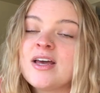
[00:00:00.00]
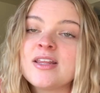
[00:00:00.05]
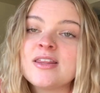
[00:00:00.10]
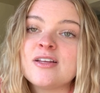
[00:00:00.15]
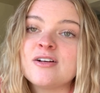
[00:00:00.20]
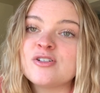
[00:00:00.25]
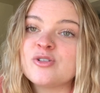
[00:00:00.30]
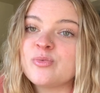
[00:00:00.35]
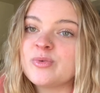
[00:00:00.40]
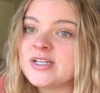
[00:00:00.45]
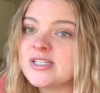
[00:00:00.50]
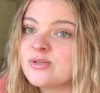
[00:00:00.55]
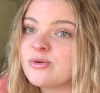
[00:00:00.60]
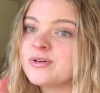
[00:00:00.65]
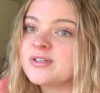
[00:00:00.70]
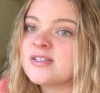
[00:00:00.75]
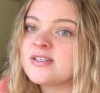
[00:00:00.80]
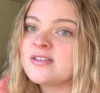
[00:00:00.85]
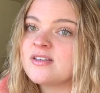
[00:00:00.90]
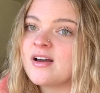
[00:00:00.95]
there's
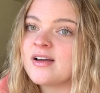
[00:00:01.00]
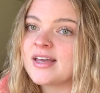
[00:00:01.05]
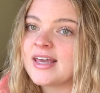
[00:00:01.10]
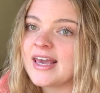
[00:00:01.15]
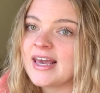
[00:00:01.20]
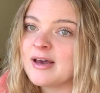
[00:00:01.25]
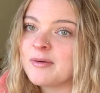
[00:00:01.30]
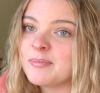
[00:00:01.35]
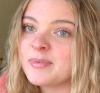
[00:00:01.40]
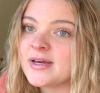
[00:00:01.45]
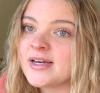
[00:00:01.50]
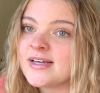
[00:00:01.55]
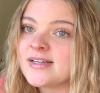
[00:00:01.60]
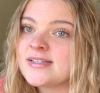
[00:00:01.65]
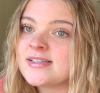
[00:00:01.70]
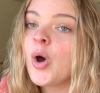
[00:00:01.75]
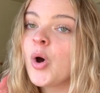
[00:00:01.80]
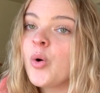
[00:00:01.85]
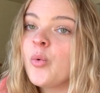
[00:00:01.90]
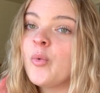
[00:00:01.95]
resources on campus.
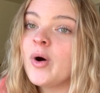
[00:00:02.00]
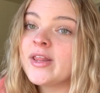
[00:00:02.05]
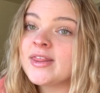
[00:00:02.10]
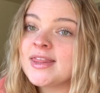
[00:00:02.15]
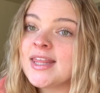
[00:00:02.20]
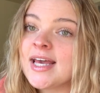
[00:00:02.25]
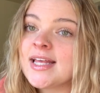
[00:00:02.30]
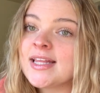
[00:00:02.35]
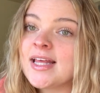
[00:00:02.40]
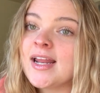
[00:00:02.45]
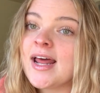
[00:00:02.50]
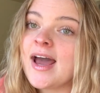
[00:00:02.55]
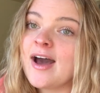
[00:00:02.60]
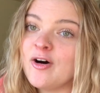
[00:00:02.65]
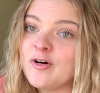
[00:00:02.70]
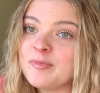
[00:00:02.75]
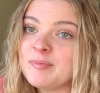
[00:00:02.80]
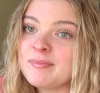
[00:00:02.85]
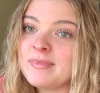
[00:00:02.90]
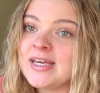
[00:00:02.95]
One thing that
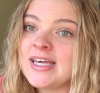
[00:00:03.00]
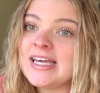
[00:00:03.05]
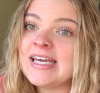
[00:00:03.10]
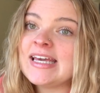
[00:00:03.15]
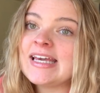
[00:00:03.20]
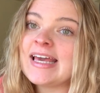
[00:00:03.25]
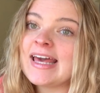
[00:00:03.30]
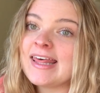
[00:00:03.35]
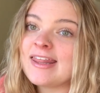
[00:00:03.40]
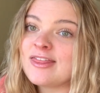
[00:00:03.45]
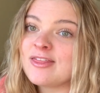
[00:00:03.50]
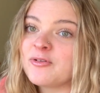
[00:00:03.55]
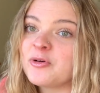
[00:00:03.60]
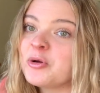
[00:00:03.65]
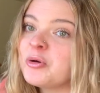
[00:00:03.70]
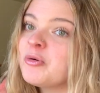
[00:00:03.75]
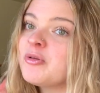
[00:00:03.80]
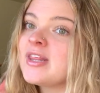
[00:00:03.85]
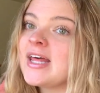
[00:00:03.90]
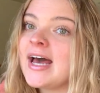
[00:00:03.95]
helped me get
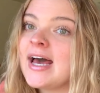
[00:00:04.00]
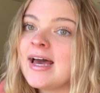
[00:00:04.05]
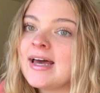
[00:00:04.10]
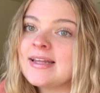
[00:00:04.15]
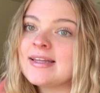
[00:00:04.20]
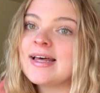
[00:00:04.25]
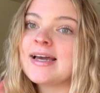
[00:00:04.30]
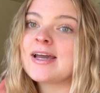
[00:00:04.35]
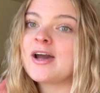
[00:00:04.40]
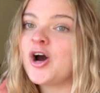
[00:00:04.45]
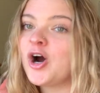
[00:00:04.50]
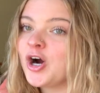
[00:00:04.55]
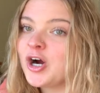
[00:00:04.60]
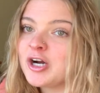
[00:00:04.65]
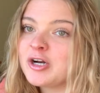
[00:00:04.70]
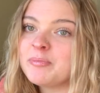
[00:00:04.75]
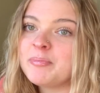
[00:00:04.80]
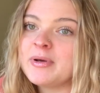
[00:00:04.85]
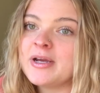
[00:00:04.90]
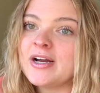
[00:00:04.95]
through that like
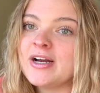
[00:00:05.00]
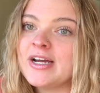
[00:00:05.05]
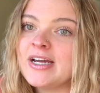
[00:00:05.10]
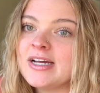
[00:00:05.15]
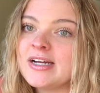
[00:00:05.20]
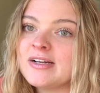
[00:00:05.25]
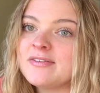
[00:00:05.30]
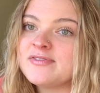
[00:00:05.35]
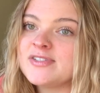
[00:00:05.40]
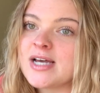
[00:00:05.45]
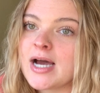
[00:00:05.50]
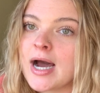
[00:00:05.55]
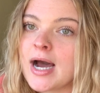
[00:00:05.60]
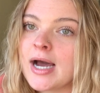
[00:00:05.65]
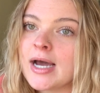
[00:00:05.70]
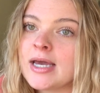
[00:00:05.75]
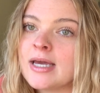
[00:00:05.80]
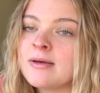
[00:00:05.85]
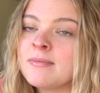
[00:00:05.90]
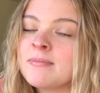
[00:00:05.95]
hard period of
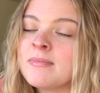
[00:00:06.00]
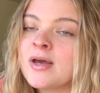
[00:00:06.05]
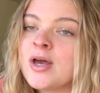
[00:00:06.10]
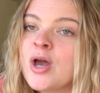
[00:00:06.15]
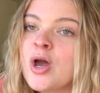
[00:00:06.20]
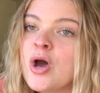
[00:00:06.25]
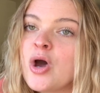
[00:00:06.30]
time